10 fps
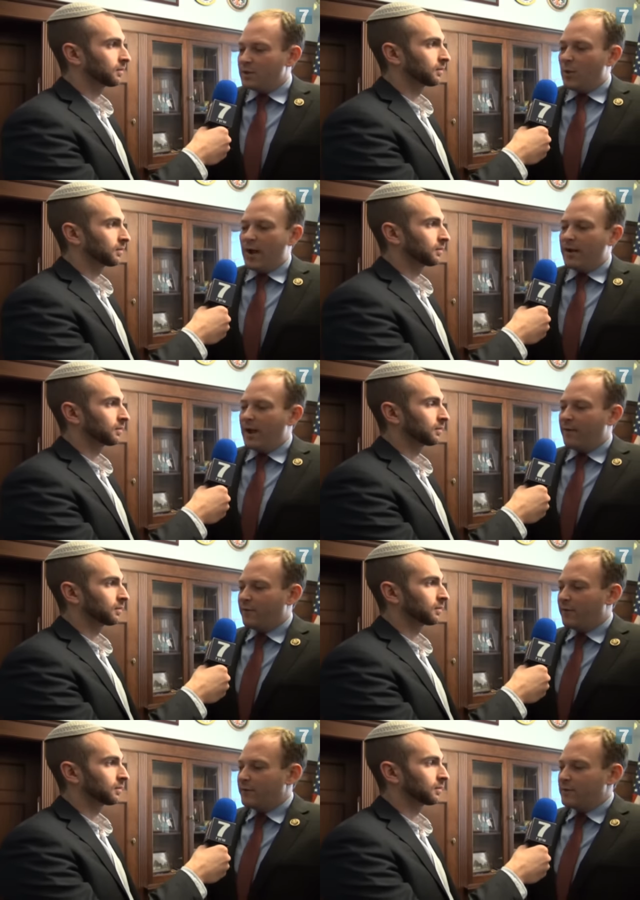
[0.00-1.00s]
Speaker 1: So, any
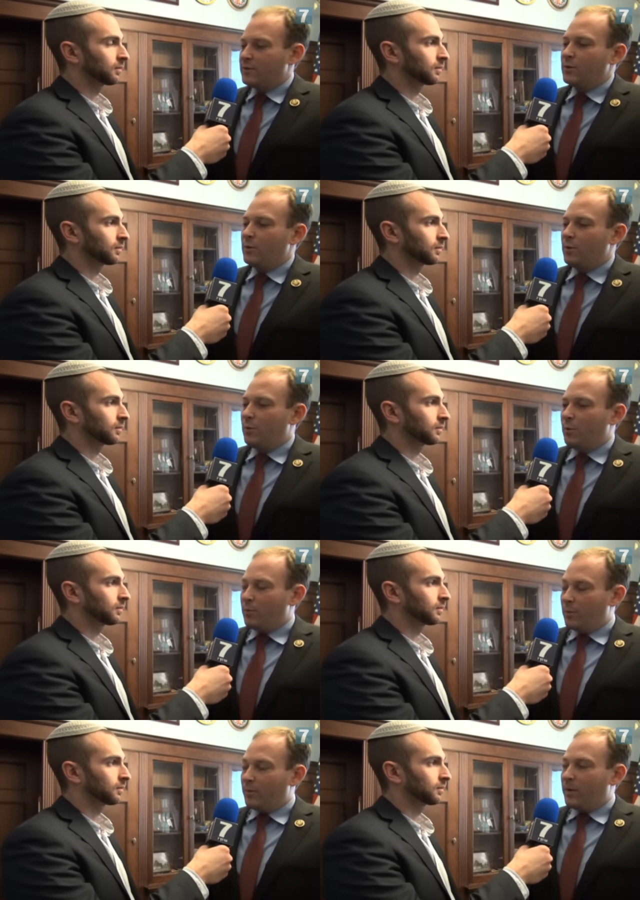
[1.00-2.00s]
effort to
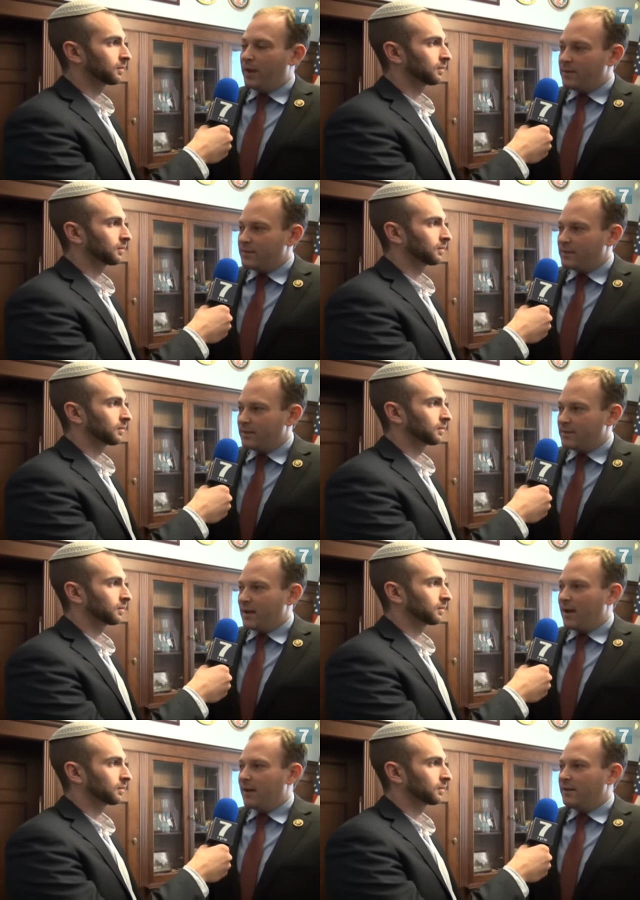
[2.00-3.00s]
replace
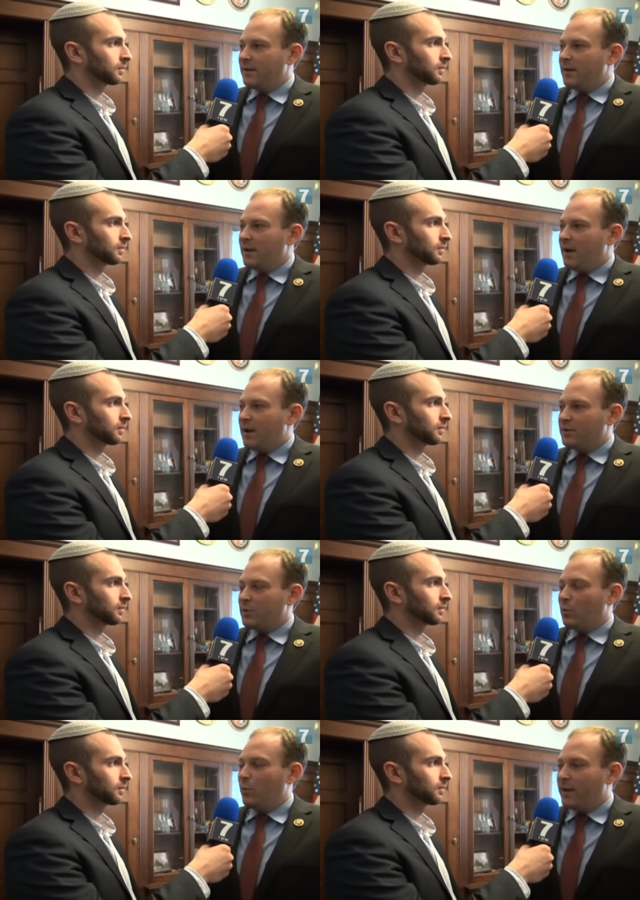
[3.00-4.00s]
Assad uh,
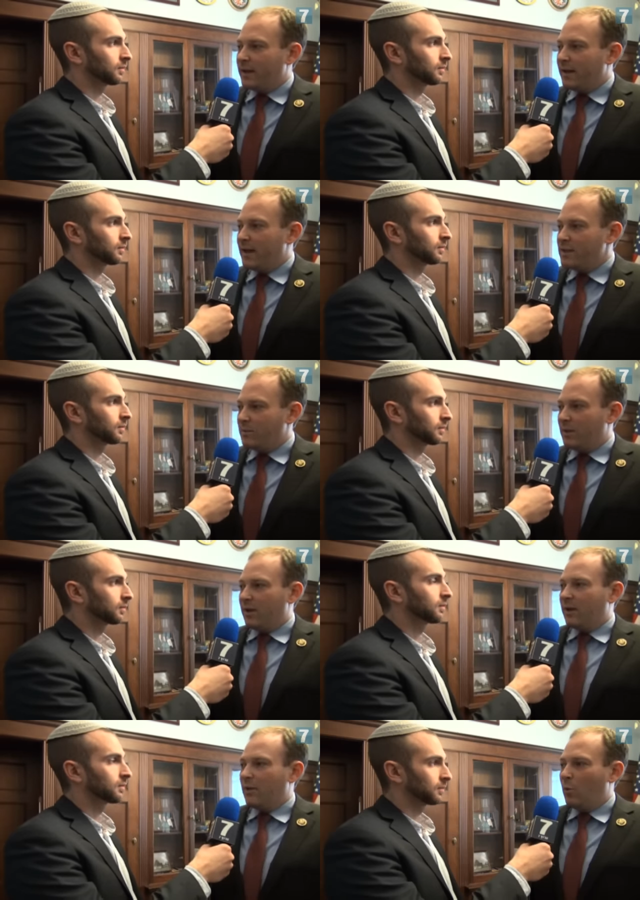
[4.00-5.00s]
to weaken
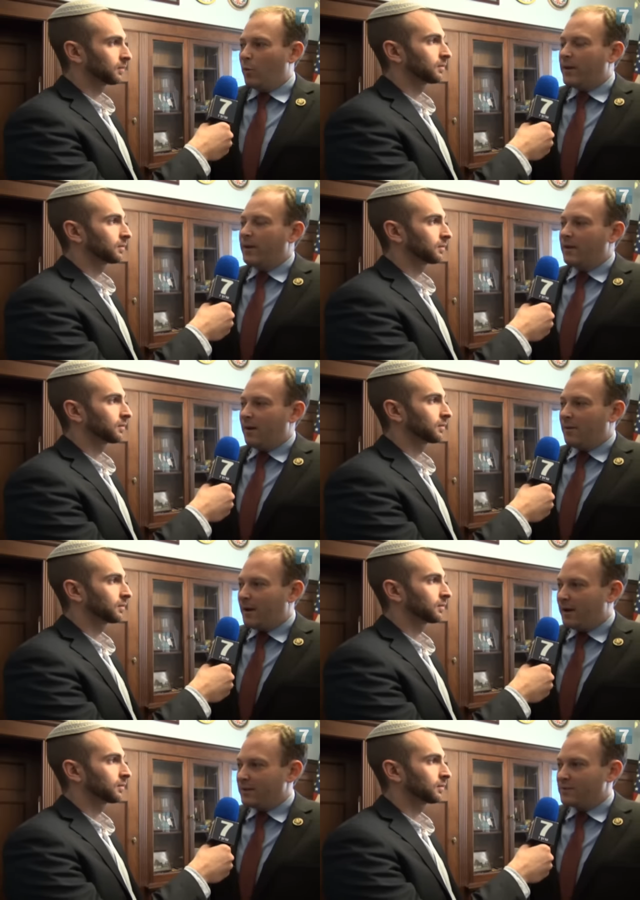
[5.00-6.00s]
Hezbollah, weaken
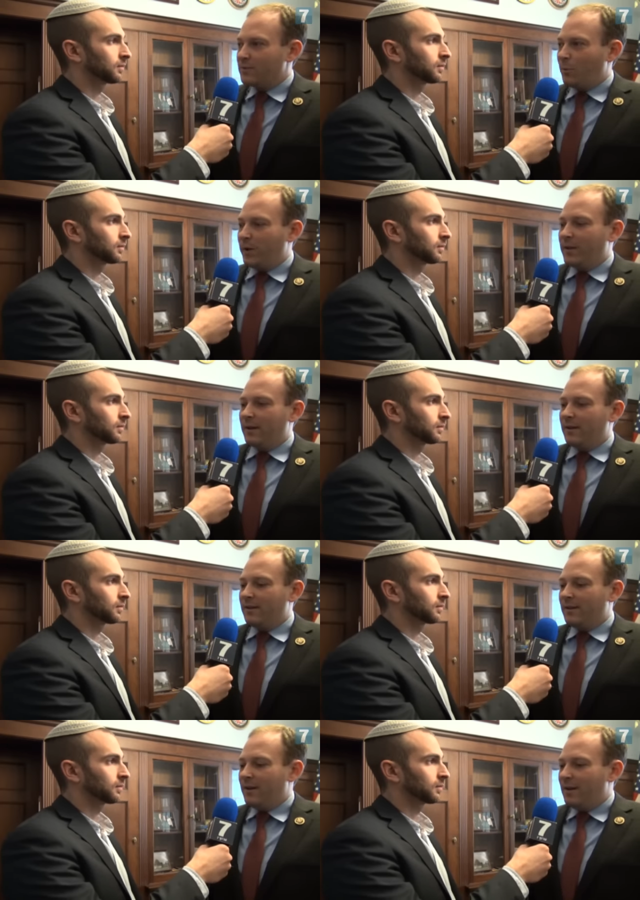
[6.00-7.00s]
Hamas,
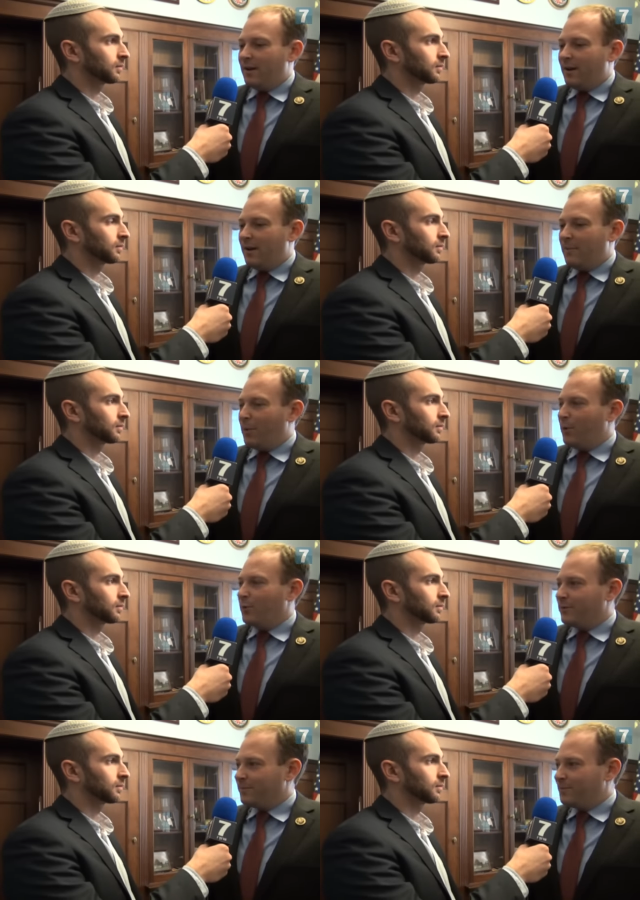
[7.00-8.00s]
weaken uh,
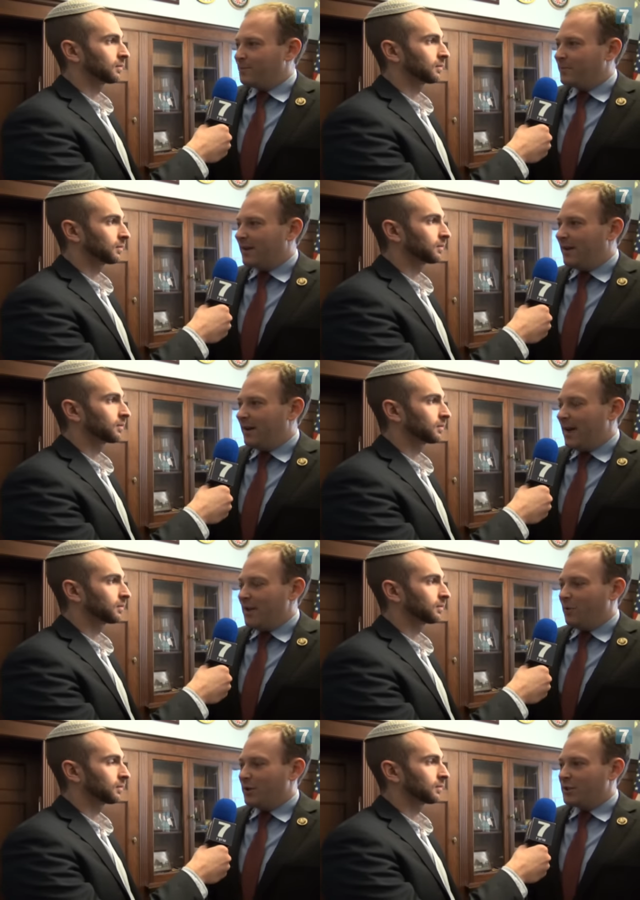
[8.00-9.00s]
Putin uh,
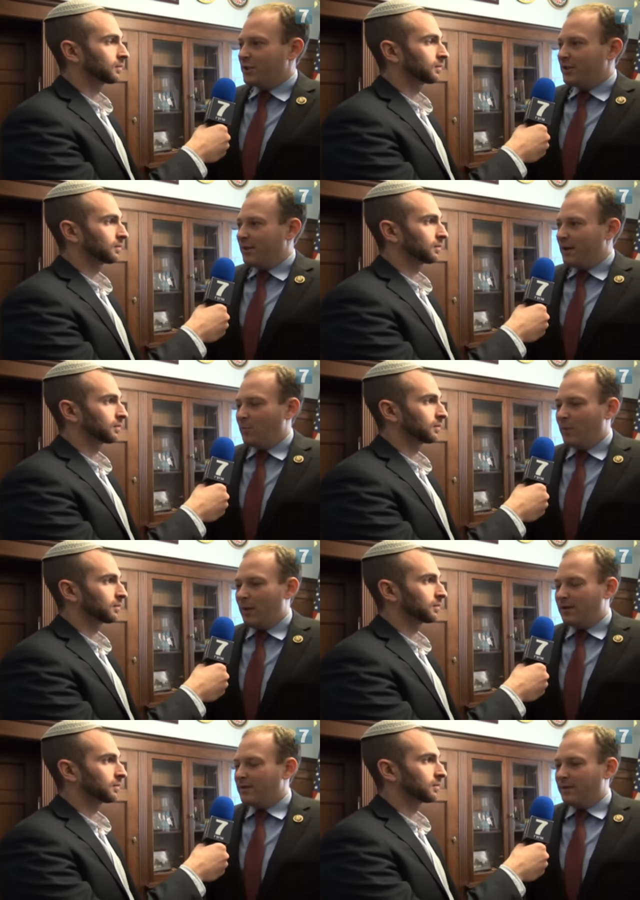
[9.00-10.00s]
and Russia and,
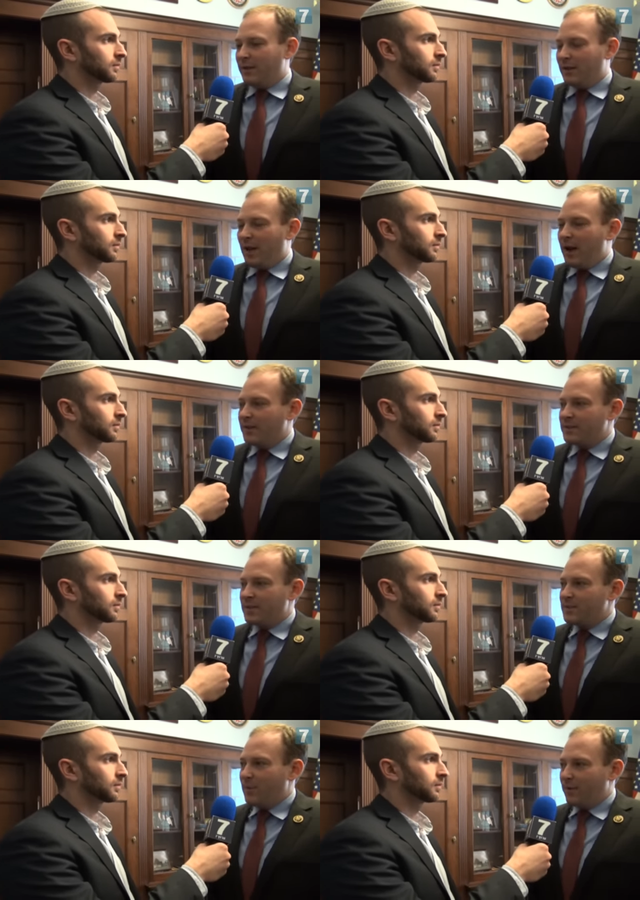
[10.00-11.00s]
and the alliance
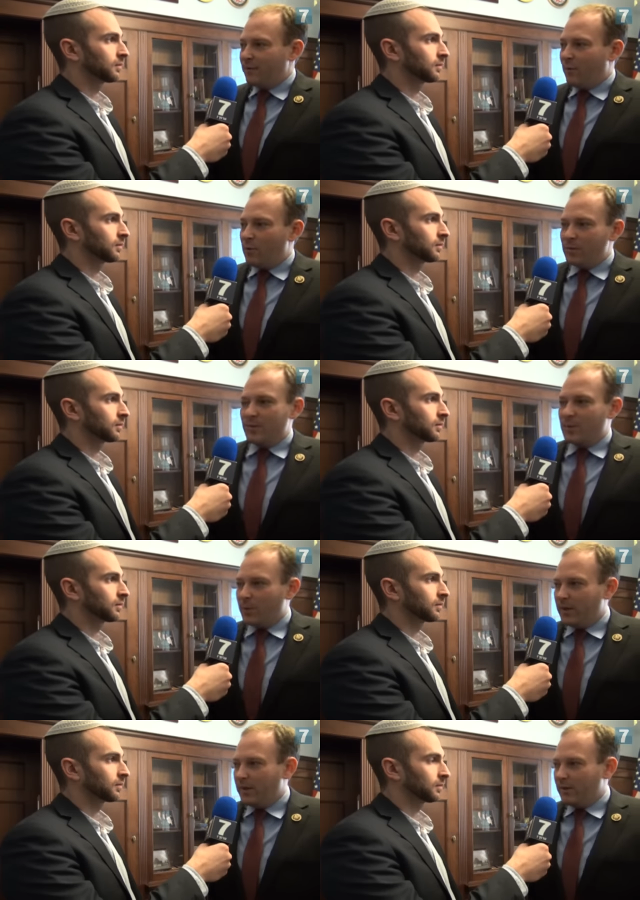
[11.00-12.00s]
that's being formed
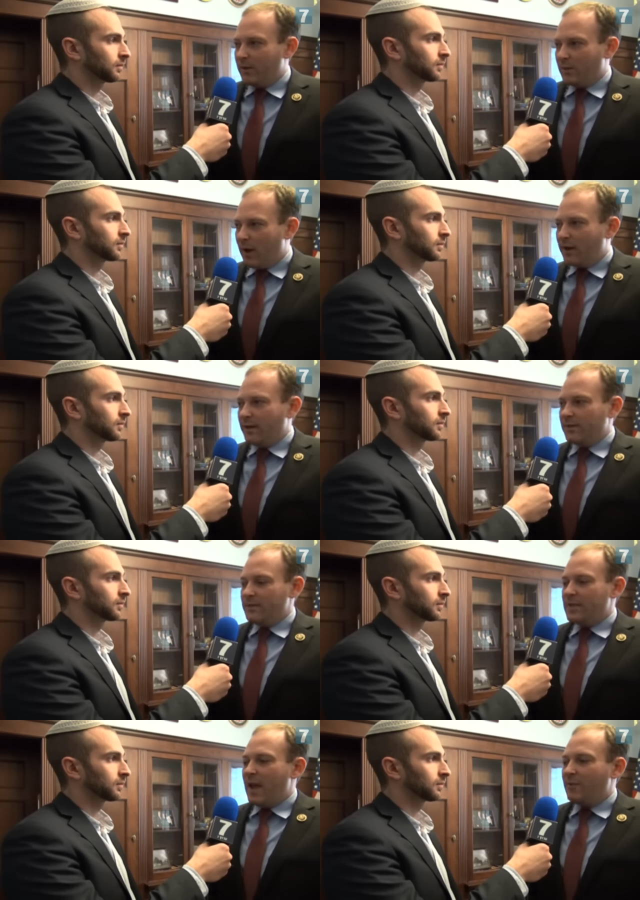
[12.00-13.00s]
between the
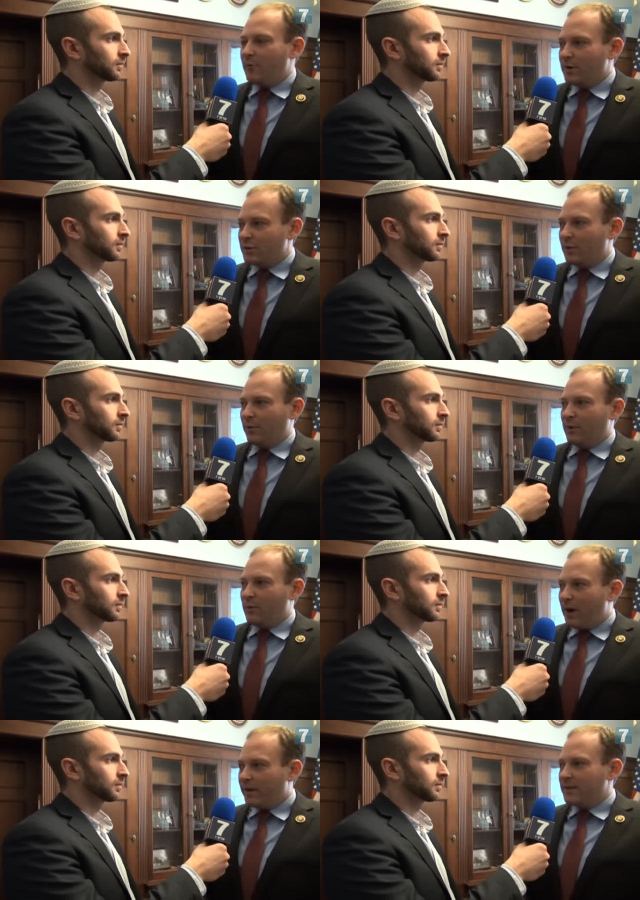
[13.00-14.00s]
Iranians and Russia, or the
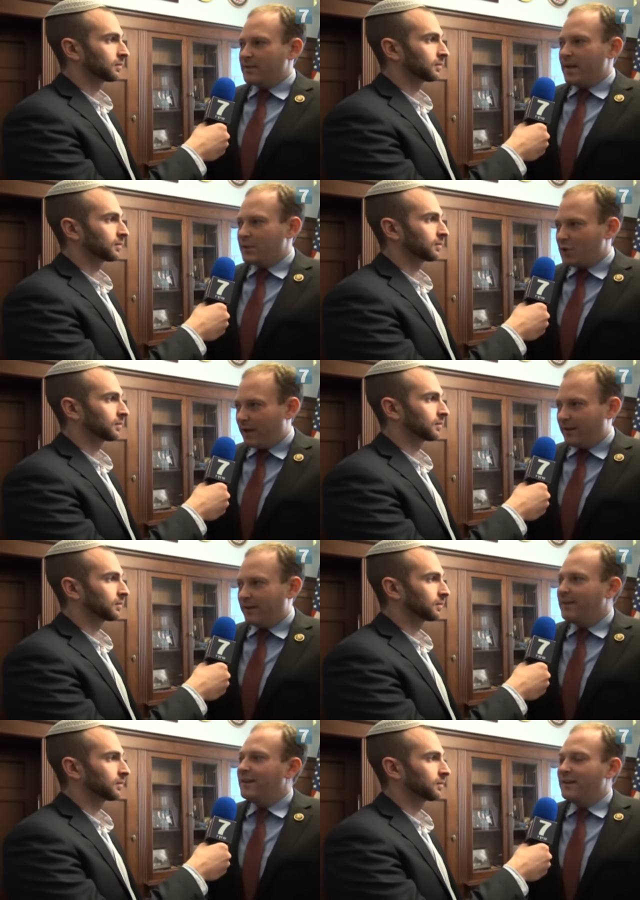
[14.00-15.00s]
Iranians and China.